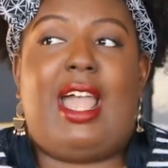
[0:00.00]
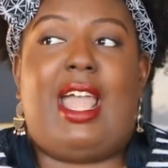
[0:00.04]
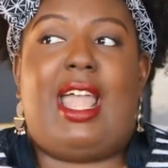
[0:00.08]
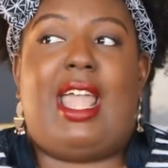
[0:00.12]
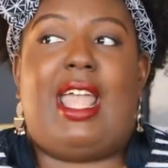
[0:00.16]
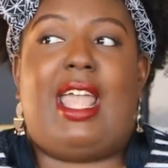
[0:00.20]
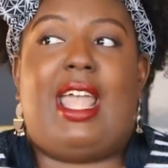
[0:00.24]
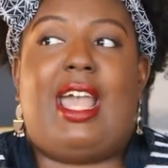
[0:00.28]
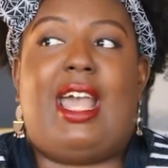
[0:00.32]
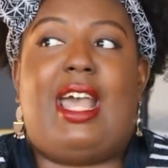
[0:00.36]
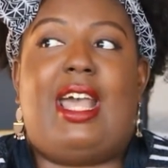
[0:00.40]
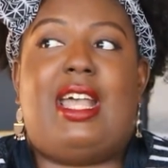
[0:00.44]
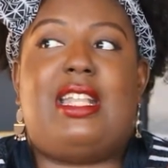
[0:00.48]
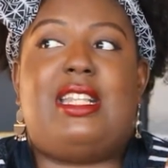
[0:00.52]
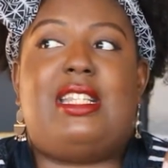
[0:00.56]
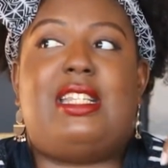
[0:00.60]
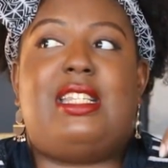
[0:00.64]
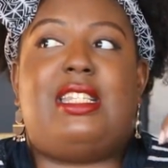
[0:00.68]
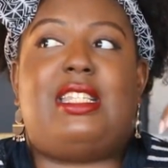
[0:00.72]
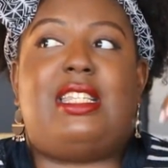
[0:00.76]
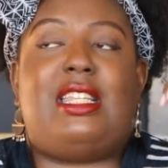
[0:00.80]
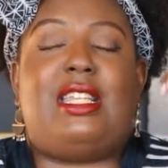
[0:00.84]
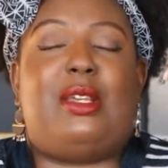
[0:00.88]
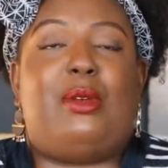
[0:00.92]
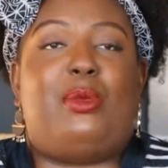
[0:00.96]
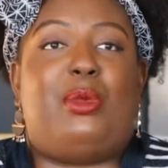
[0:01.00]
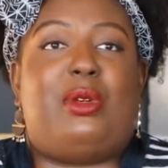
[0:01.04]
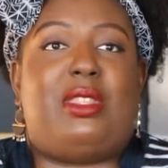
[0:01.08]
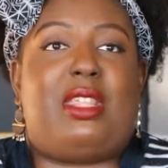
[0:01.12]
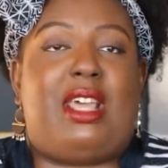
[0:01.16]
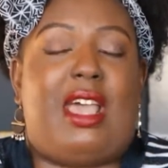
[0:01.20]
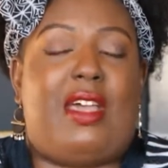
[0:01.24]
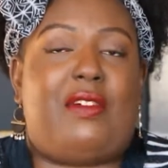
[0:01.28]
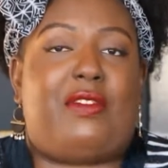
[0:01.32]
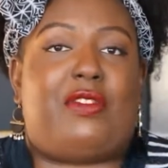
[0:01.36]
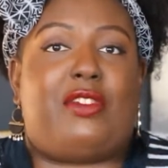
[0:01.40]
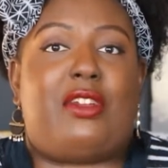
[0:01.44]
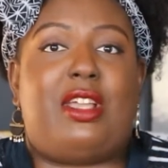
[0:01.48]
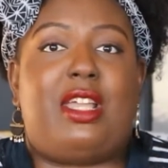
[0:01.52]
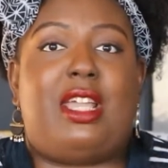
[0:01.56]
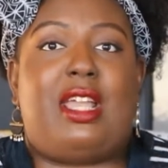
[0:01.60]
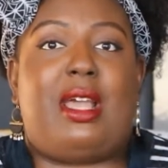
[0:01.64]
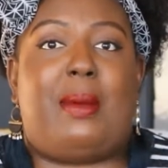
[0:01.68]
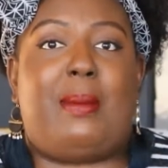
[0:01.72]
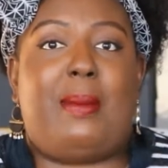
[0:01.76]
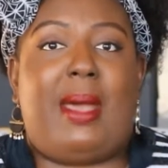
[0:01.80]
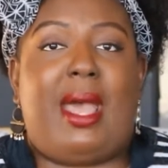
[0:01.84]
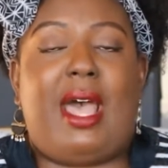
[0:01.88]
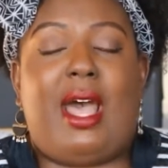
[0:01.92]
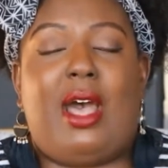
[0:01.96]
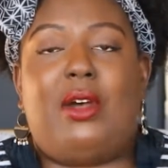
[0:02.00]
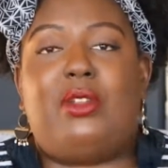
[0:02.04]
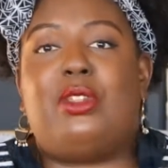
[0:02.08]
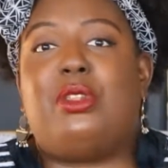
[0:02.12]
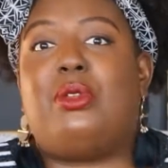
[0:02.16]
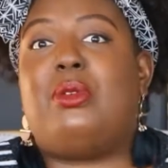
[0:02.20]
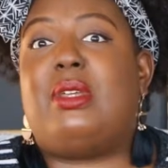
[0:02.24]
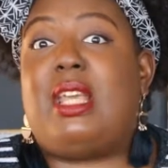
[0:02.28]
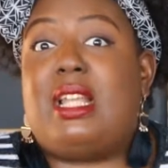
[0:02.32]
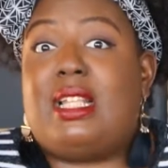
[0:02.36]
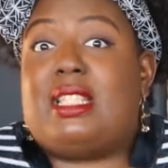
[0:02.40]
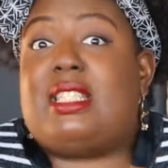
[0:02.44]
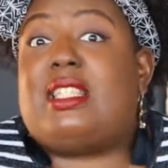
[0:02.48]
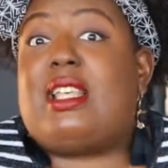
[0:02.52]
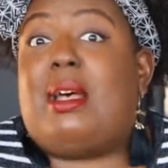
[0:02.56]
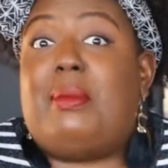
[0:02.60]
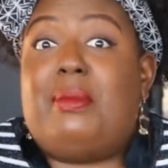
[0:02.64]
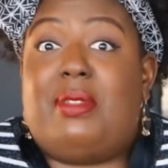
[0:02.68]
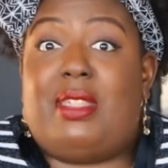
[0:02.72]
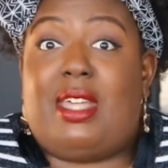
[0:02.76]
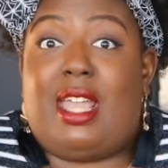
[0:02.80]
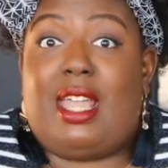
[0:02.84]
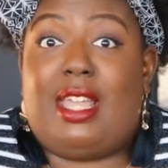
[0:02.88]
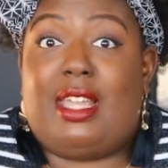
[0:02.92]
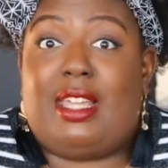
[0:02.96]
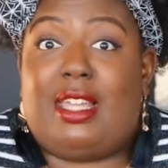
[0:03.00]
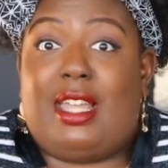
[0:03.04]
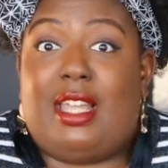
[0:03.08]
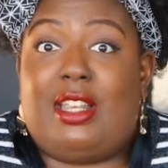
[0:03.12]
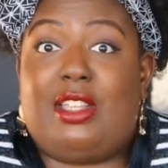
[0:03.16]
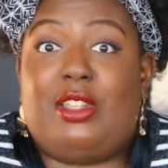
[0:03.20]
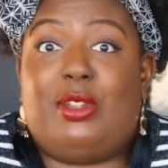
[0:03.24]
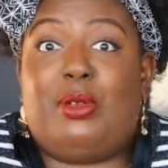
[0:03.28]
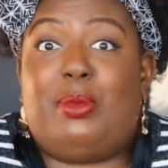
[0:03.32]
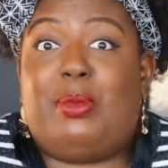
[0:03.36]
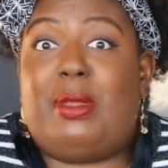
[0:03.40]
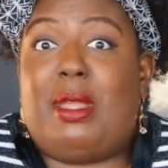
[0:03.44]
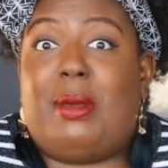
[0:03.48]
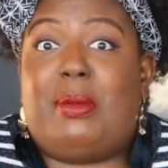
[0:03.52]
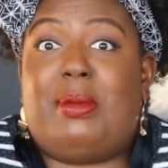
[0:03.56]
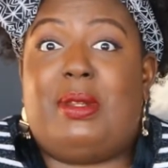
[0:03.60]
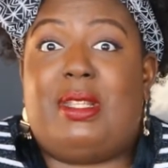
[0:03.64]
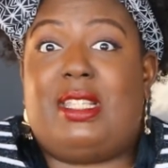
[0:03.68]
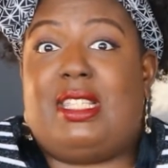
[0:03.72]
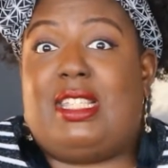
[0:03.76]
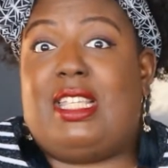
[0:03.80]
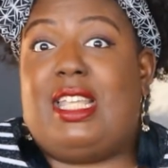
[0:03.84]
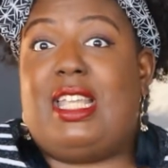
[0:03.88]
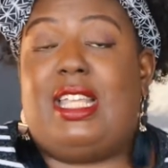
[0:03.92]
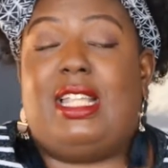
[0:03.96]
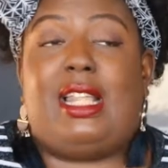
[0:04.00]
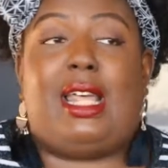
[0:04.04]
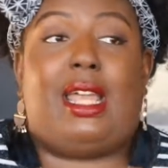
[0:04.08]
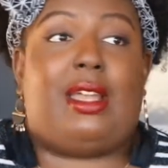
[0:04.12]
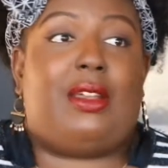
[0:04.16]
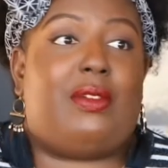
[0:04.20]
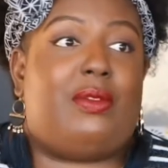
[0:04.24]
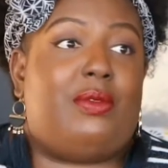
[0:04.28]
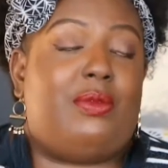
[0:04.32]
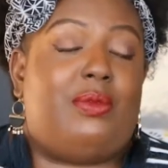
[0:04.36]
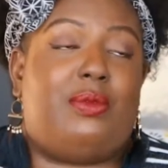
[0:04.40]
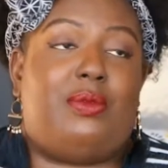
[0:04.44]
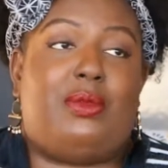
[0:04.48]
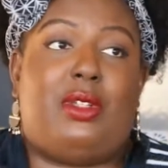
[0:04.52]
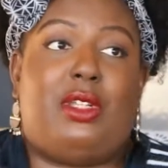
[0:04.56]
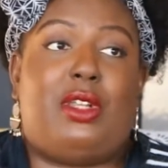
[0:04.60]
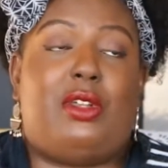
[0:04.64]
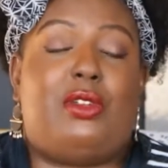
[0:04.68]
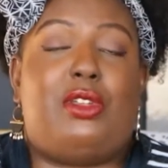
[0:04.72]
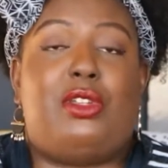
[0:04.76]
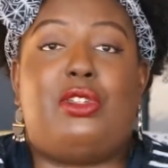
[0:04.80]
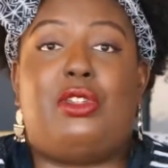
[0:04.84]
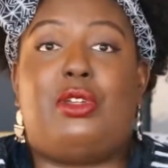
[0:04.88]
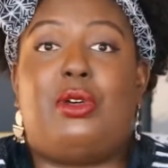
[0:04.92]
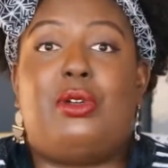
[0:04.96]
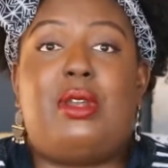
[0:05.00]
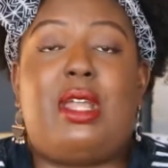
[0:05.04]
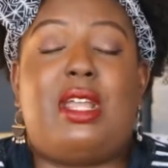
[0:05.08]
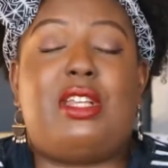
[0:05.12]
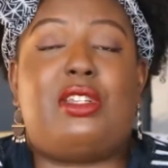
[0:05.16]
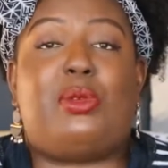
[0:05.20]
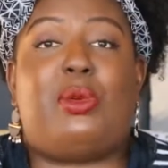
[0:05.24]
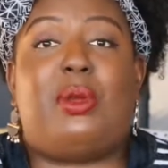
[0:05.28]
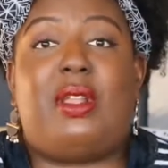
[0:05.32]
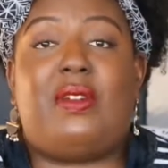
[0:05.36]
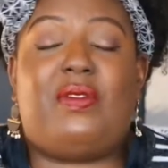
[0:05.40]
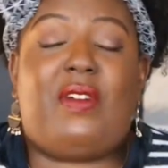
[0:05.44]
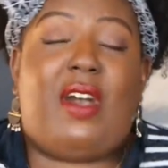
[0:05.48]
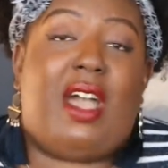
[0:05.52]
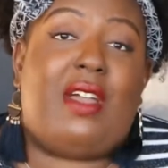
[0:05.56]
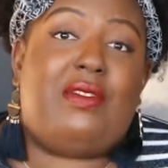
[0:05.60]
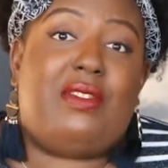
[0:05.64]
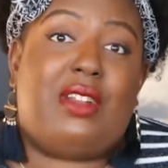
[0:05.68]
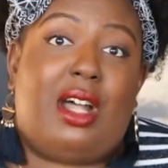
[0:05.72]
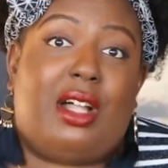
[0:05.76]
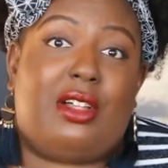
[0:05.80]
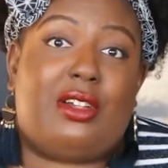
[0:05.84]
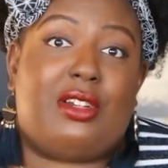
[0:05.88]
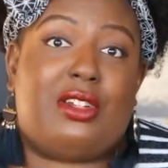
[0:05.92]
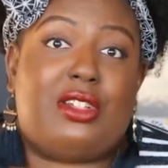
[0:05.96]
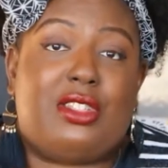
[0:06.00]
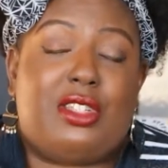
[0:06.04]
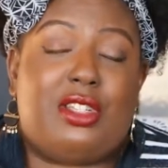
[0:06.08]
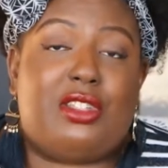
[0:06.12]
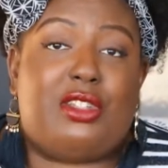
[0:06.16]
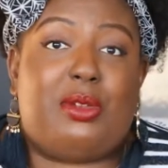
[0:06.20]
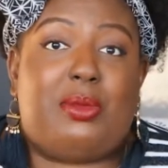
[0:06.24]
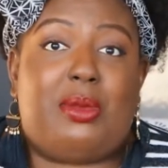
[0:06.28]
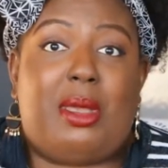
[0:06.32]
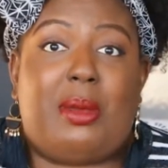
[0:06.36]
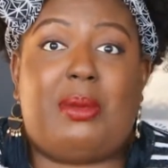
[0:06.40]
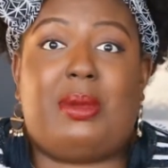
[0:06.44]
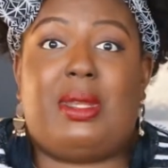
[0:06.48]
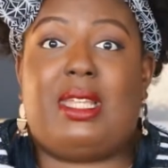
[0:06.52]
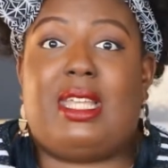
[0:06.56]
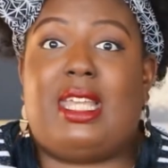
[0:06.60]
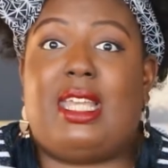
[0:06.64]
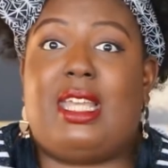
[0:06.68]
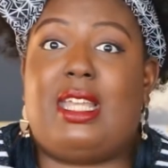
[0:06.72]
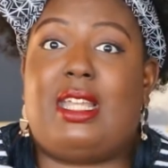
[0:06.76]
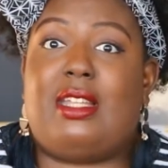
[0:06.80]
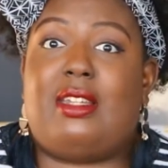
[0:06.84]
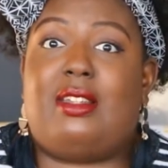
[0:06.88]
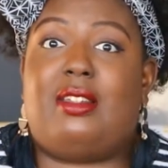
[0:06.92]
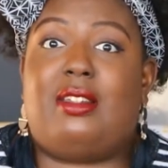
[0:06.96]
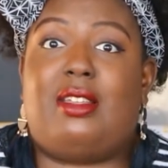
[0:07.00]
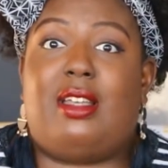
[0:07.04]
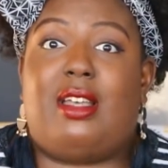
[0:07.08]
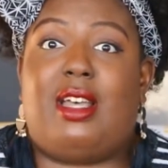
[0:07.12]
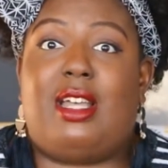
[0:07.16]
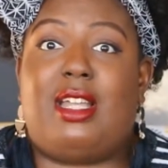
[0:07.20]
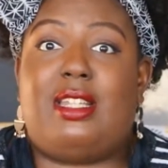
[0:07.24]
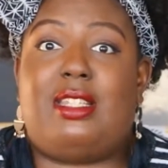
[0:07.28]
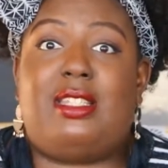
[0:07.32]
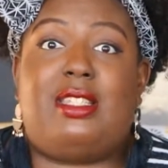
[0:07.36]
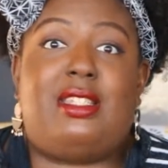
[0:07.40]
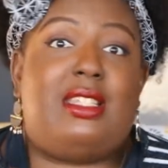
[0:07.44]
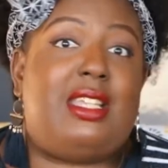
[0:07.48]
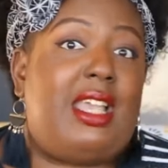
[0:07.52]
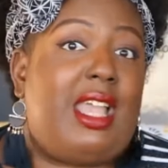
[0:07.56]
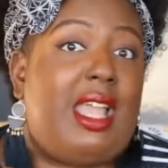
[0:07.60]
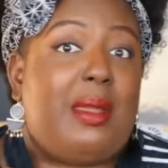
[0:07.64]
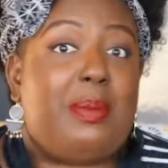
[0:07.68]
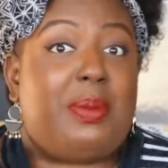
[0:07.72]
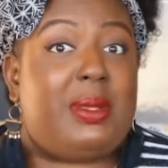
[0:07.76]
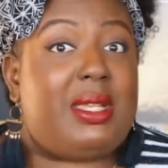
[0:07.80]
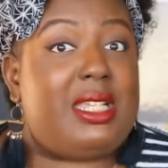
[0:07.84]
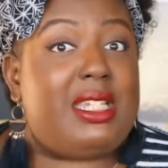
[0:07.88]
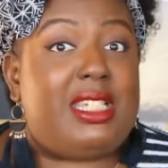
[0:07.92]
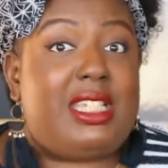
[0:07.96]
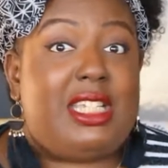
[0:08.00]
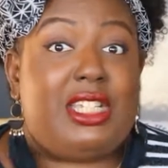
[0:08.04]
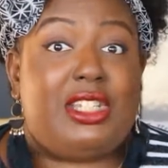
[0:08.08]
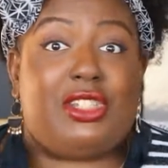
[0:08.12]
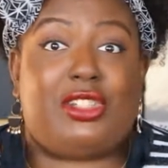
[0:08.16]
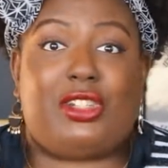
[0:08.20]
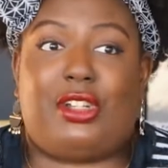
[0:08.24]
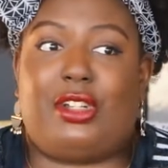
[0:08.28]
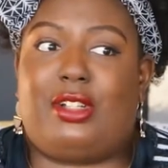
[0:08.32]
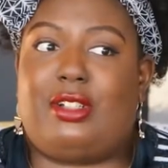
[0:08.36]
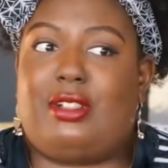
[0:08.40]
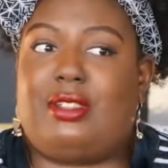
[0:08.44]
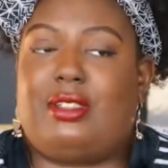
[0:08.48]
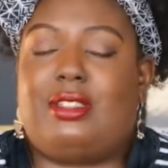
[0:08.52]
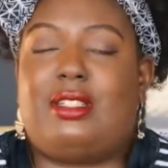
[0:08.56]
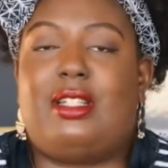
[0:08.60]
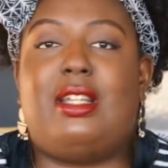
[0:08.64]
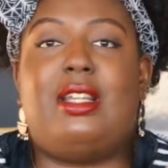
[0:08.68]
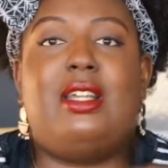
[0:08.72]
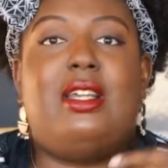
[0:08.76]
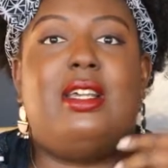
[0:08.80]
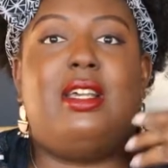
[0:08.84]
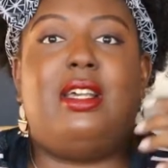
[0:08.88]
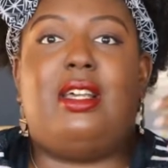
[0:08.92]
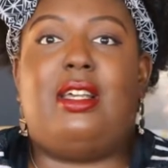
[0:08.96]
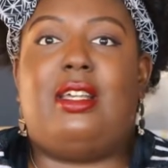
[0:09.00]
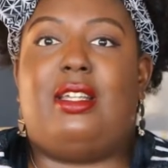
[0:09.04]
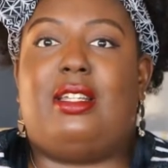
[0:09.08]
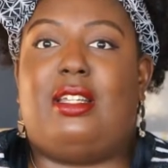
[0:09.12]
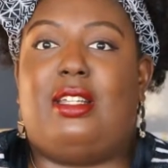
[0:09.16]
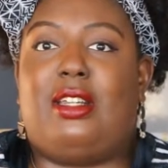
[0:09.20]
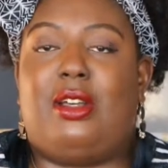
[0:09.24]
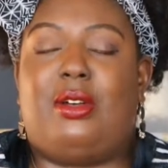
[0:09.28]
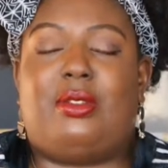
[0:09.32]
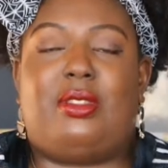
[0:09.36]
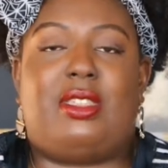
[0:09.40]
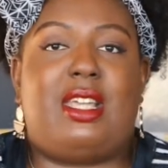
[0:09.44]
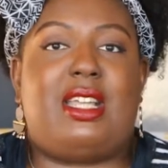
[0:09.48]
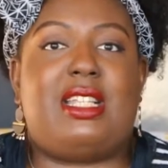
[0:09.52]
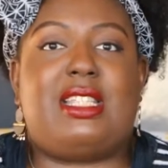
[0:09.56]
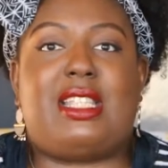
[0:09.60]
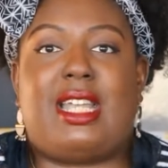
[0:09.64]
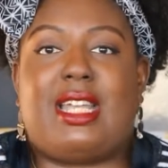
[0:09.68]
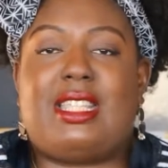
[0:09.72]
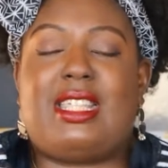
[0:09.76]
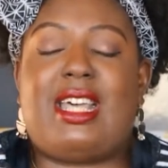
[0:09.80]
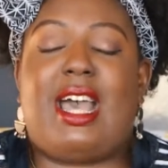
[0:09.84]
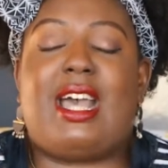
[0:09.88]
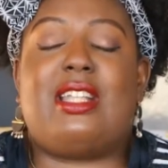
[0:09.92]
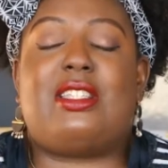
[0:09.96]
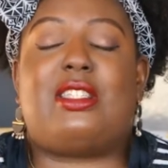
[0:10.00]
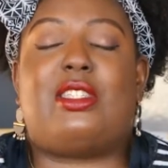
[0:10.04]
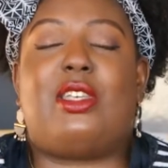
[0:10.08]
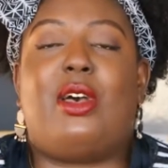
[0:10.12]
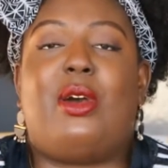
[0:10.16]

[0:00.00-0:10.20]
And with every amount, you get something, and you'll be able to see, like, you know, you donate $25 and you'll be able to get a DAP t-shirt and, you know, things like that.